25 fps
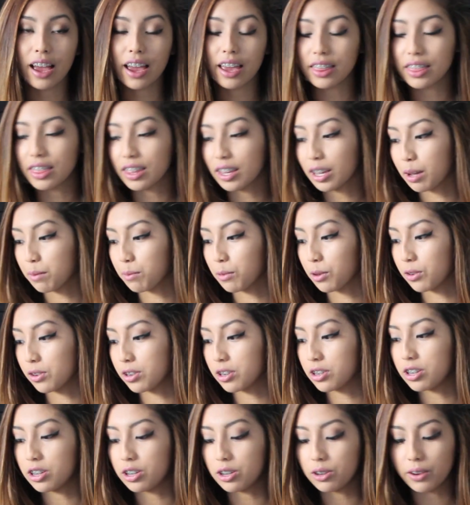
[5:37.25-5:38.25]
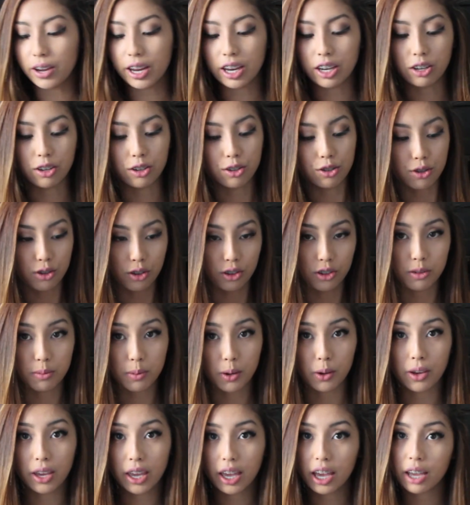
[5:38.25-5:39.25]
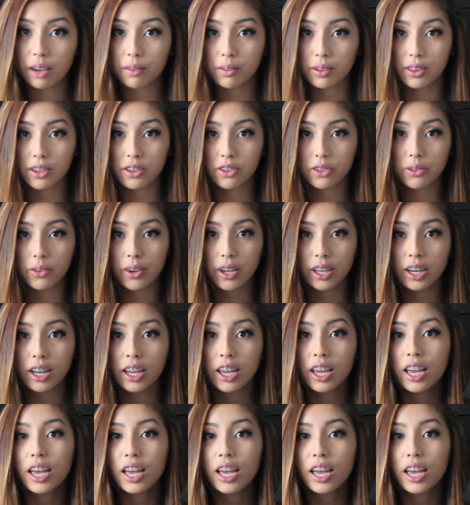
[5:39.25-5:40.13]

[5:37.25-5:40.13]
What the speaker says: I think I'm going to do a neutral smoky eye with this one,